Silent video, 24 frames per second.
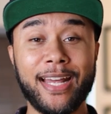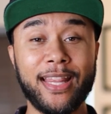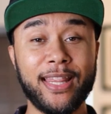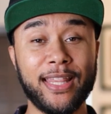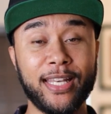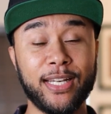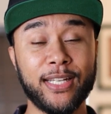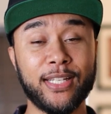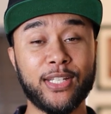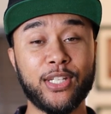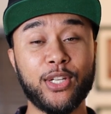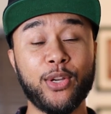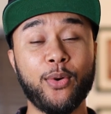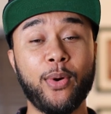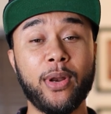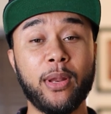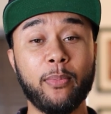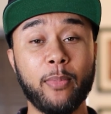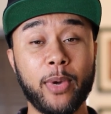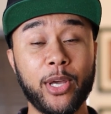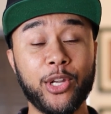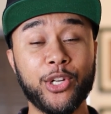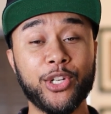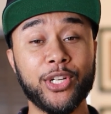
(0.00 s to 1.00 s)
does your
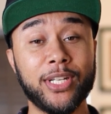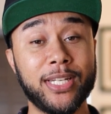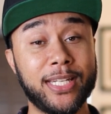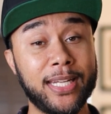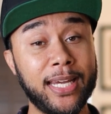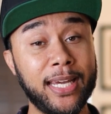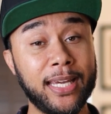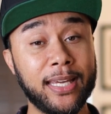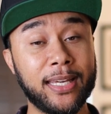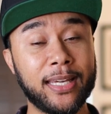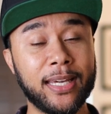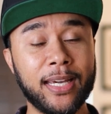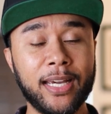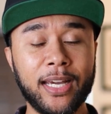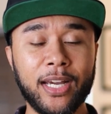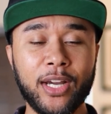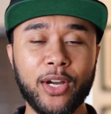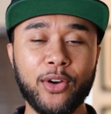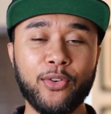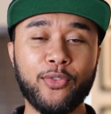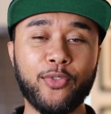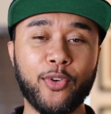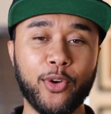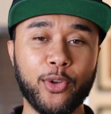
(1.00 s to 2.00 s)
animation take
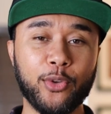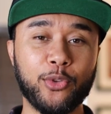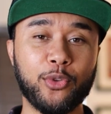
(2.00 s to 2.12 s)
for